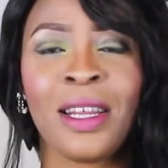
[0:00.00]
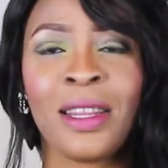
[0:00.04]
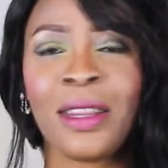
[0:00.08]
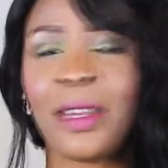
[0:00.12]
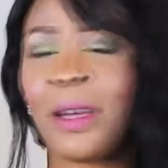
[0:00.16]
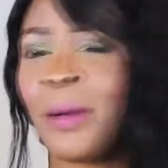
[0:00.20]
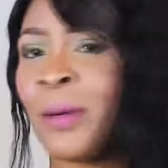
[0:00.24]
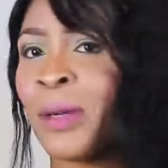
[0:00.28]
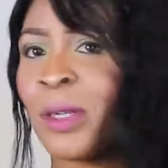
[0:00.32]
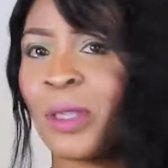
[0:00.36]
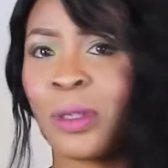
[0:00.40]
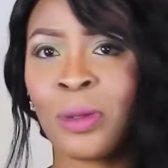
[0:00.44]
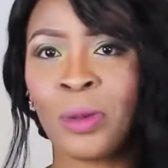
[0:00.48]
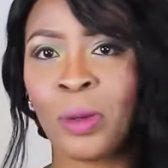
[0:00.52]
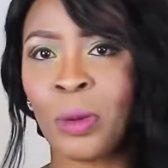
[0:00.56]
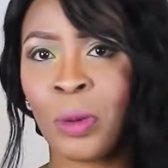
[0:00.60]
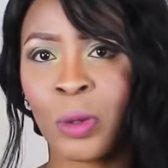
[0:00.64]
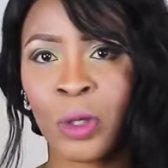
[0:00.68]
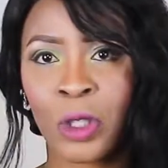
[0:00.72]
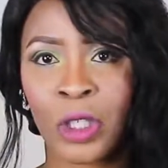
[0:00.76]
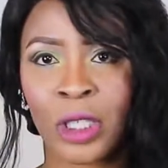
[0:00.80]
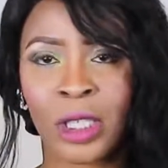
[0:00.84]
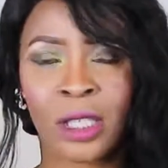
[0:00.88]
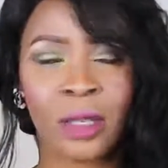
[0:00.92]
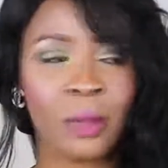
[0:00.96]
they were so
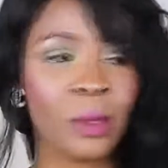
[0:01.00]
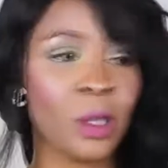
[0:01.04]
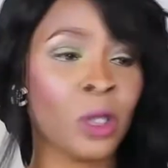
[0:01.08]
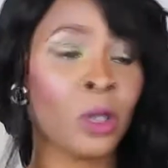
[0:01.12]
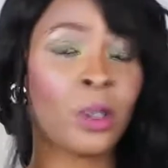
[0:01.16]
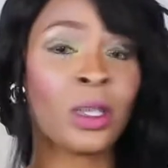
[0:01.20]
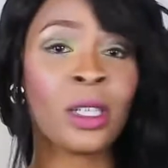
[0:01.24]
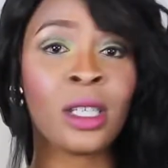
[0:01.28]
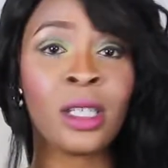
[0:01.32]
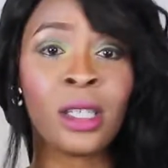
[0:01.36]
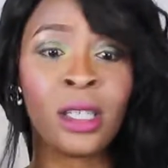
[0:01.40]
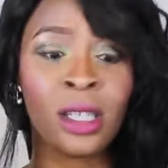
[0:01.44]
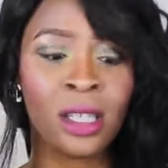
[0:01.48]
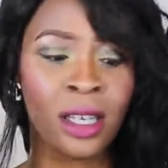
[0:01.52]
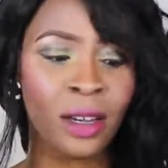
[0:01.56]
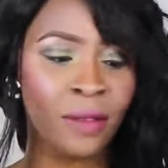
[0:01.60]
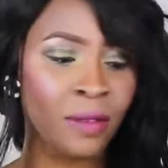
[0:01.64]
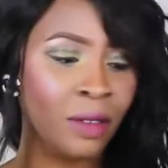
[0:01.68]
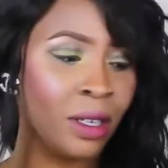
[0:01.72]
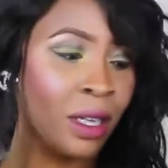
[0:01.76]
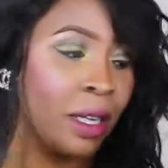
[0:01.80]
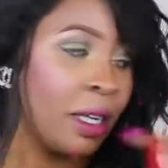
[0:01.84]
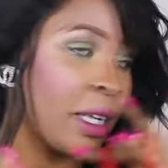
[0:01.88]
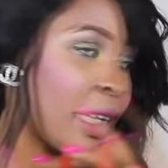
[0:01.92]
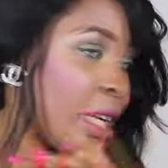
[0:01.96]
gorgeous I mean so this is
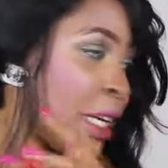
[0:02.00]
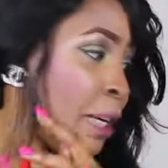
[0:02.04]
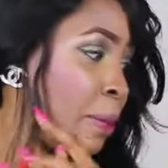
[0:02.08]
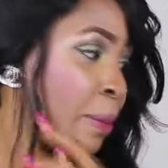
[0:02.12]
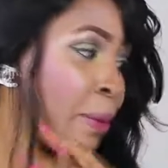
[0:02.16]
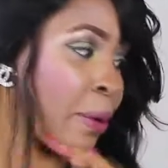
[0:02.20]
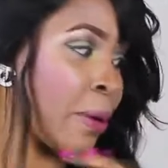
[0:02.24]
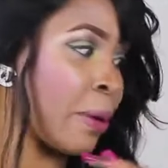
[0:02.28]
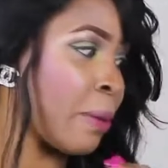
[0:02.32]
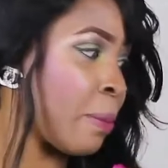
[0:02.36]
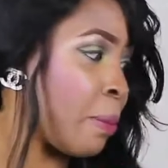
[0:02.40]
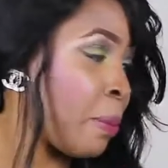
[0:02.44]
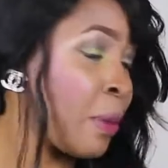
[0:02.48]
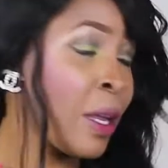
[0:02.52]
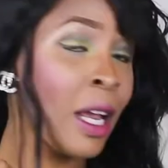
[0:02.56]
definitely a keeper